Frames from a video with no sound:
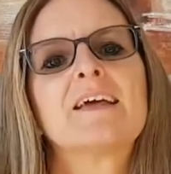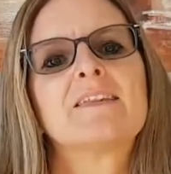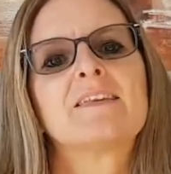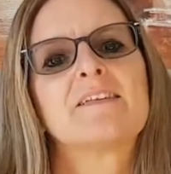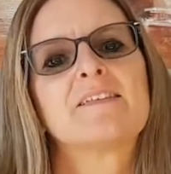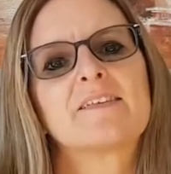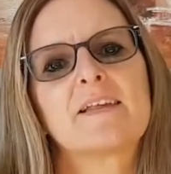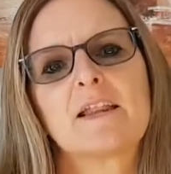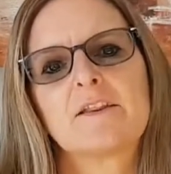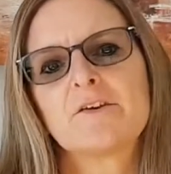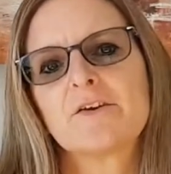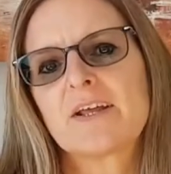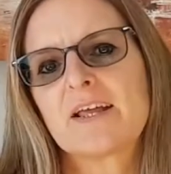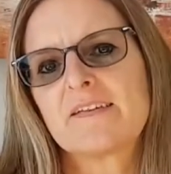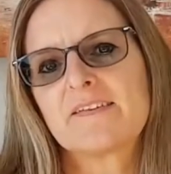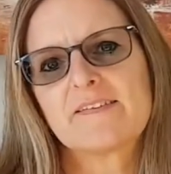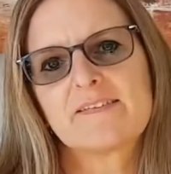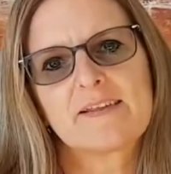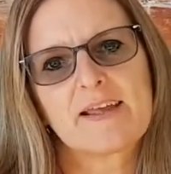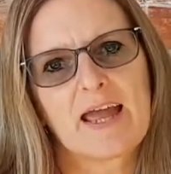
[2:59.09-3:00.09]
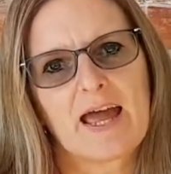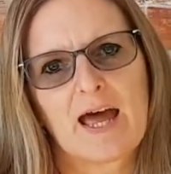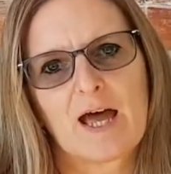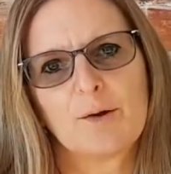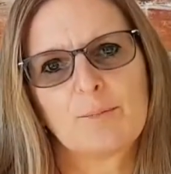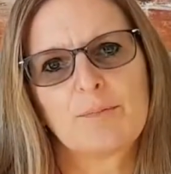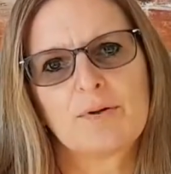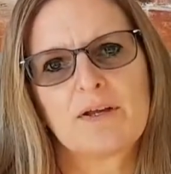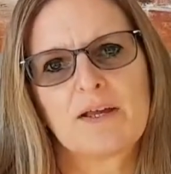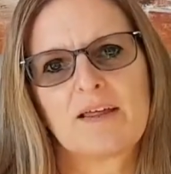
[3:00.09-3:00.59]
The seller gets the
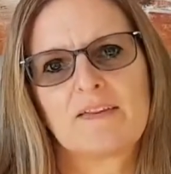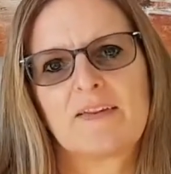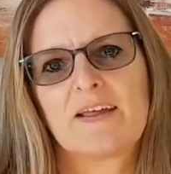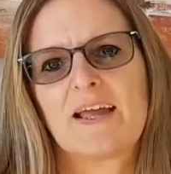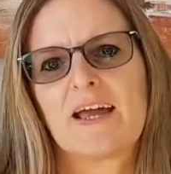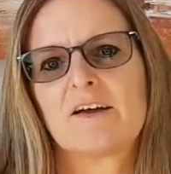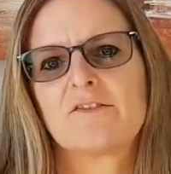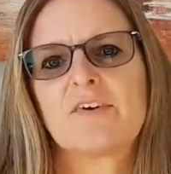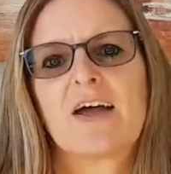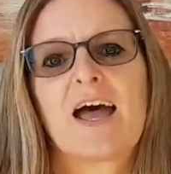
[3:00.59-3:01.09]
app and they have